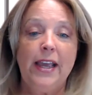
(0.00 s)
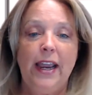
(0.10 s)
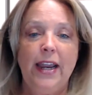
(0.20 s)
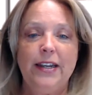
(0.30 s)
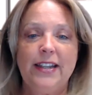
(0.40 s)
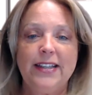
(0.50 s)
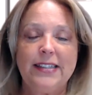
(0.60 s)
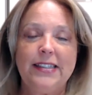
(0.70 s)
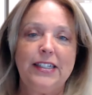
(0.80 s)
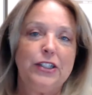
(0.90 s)
And
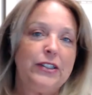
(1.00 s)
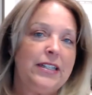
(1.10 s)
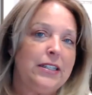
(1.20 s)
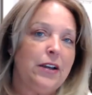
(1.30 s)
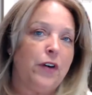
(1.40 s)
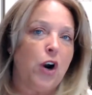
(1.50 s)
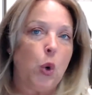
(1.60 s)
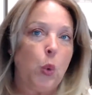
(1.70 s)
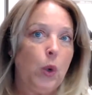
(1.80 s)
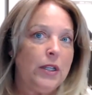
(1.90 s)
this series of
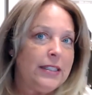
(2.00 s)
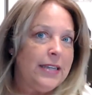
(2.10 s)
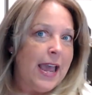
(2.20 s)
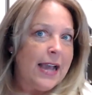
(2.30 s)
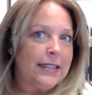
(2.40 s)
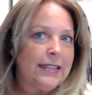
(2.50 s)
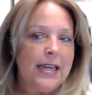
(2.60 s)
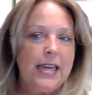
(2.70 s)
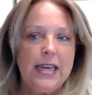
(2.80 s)
our What's Next